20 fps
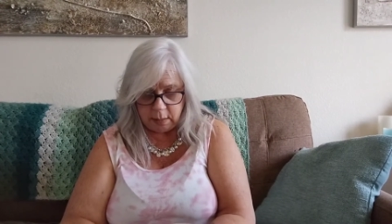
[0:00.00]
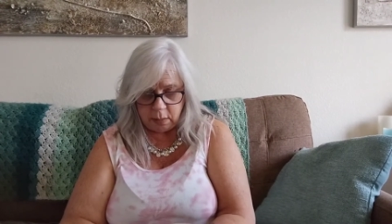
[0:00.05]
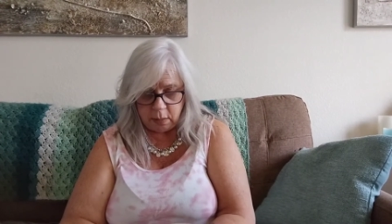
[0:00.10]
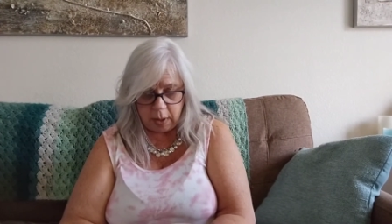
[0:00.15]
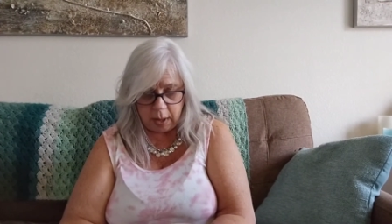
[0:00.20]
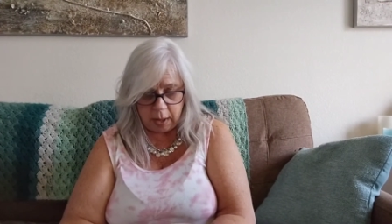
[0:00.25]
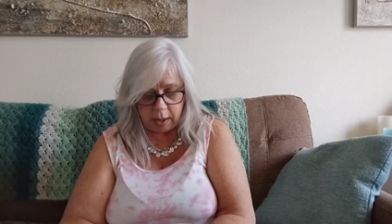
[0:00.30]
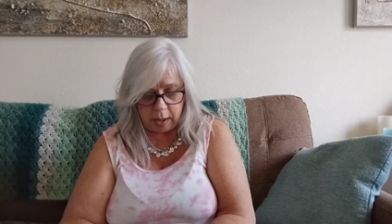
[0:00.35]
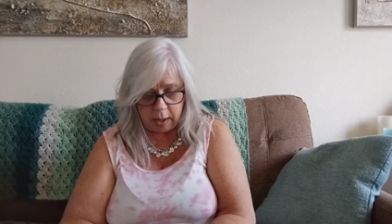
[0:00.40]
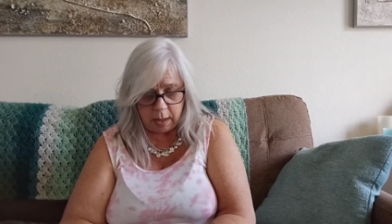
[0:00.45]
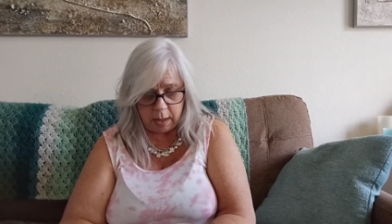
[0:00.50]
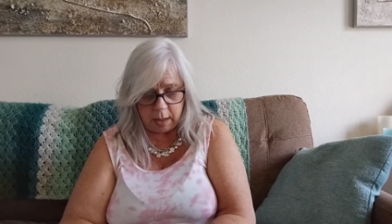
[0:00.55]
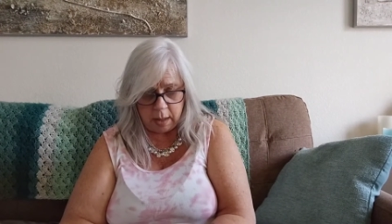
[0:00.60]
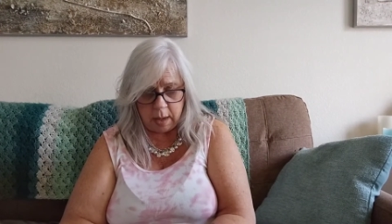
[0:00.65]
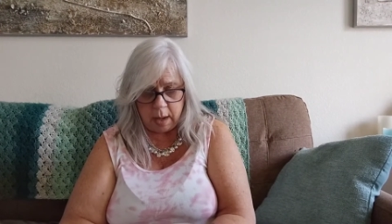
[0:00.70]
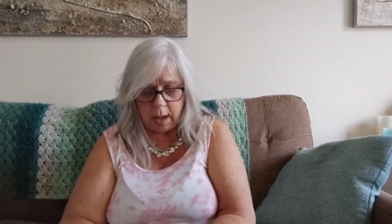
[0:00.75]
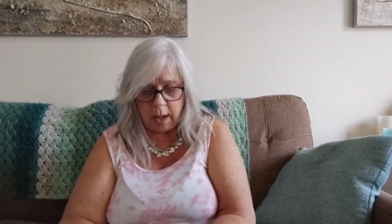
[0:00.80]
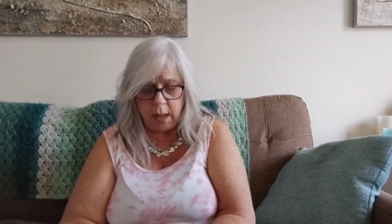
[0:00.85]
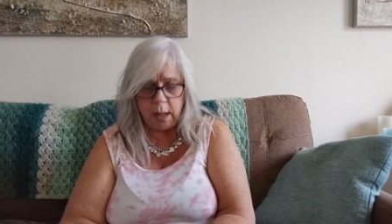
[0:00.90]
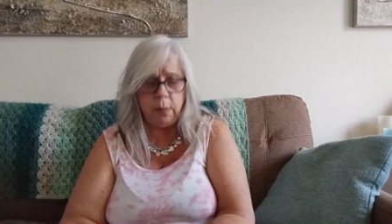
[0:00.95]
Okay,
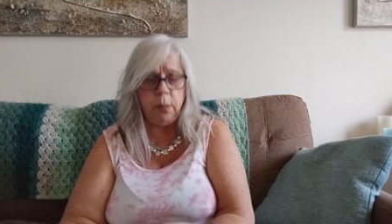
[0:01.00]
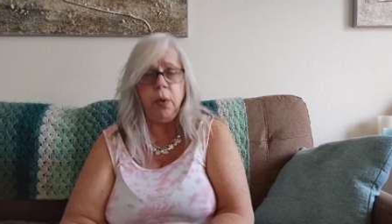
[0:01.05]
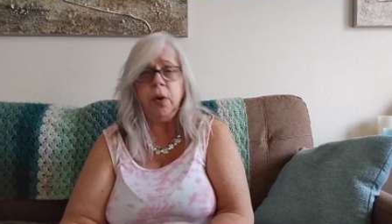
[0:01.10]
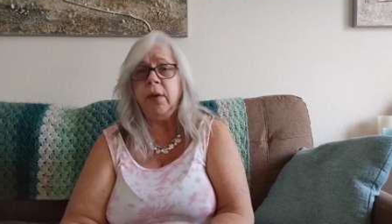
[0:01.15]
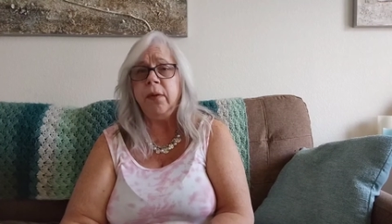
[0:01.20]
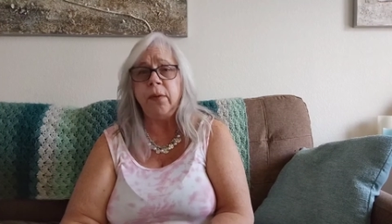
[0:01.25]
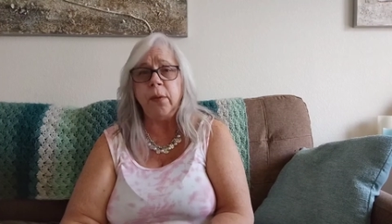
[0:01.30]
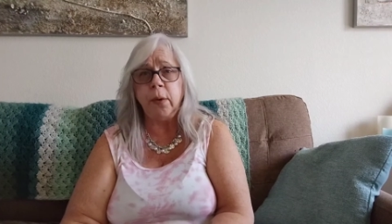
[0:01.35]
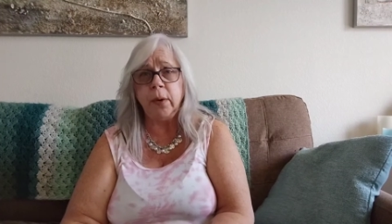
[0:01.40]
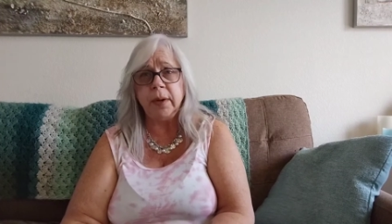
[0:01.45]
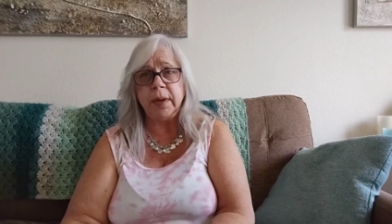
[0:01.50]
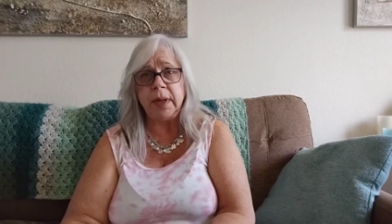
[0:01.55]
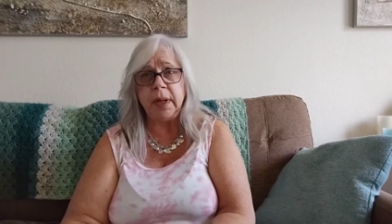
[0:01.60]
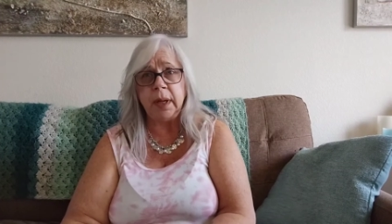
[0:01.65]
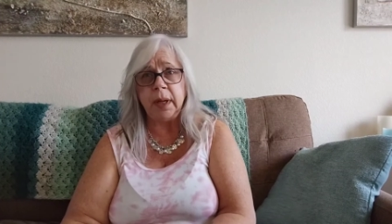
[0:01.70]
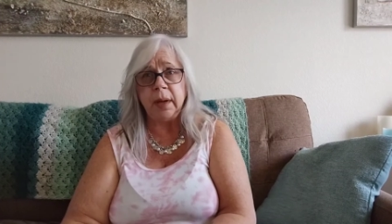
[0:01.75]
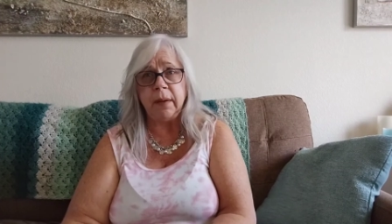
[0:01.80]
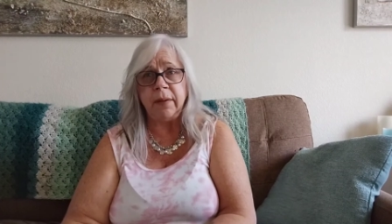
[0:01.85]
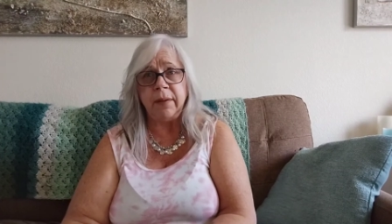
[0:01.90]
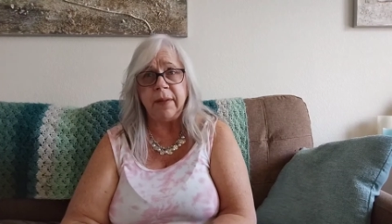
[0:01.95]
number
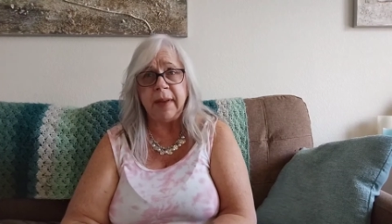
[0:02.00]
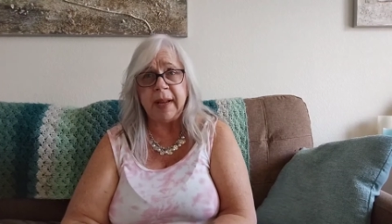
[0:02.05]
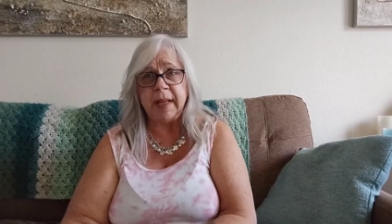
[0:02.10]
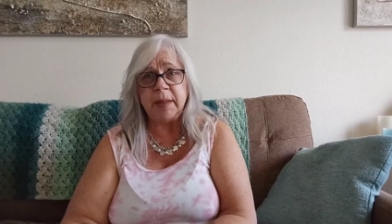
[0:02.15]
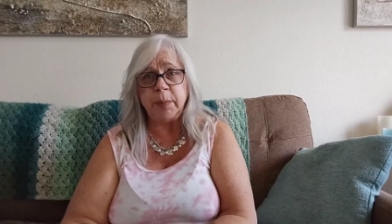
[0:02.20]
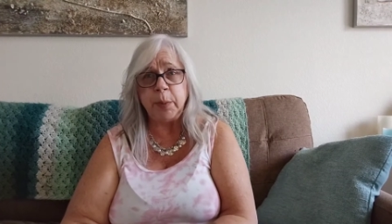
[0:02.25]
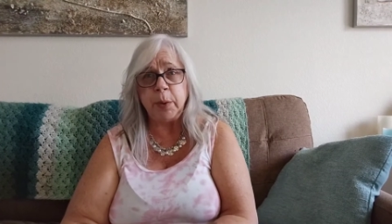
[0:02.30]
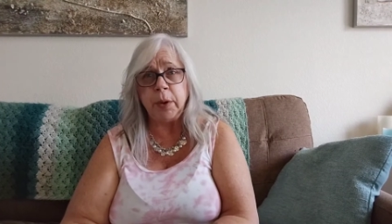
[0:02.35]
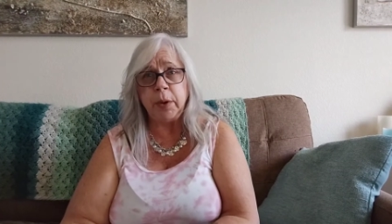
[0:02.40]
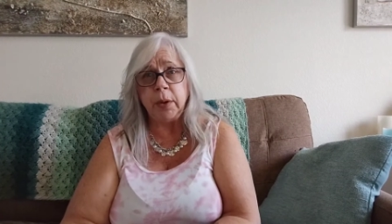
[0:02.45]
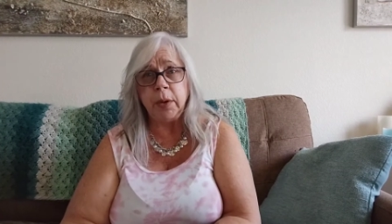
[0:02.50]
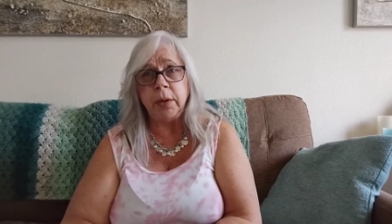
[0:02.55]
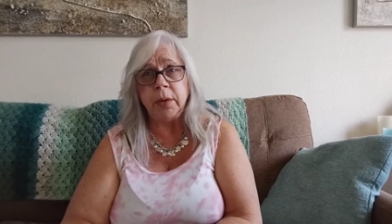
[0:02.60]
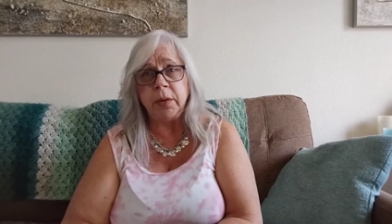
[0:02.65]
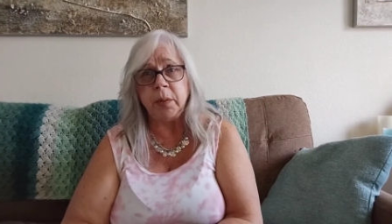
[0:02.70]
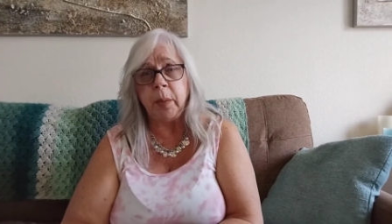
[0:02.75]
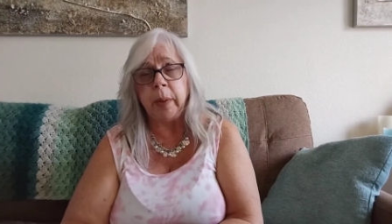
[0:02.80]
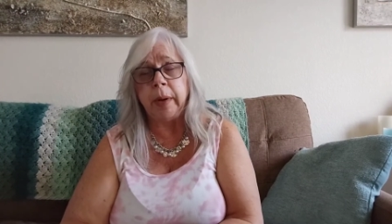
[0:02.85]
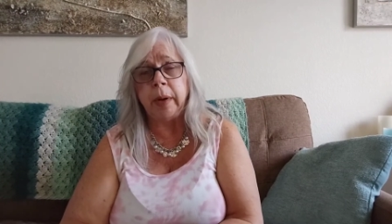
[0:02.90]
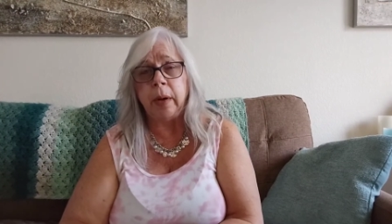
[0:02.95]
14, Facebook or
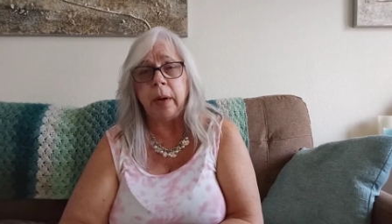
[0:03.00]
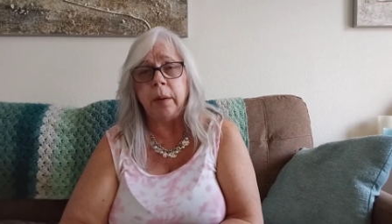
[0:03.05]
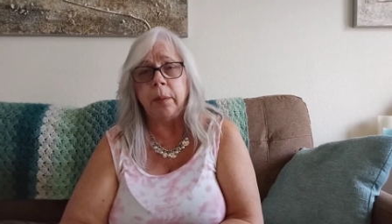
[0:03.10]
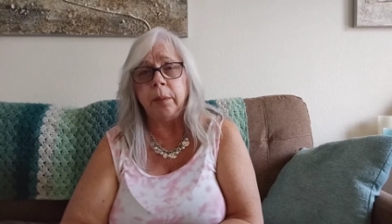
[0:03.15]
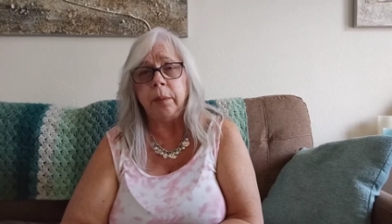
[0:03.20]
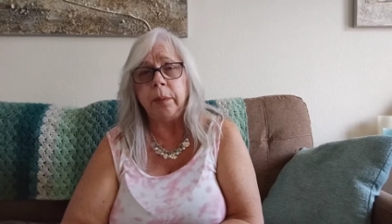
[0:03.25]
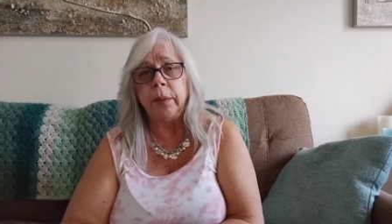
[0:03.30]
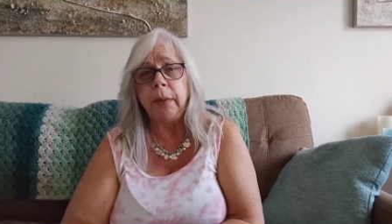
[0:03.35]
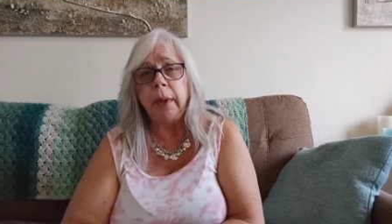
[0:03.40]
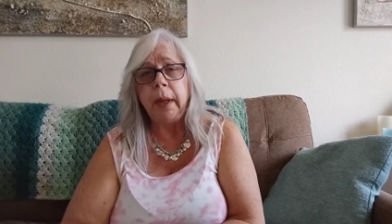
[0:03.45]
Twitter?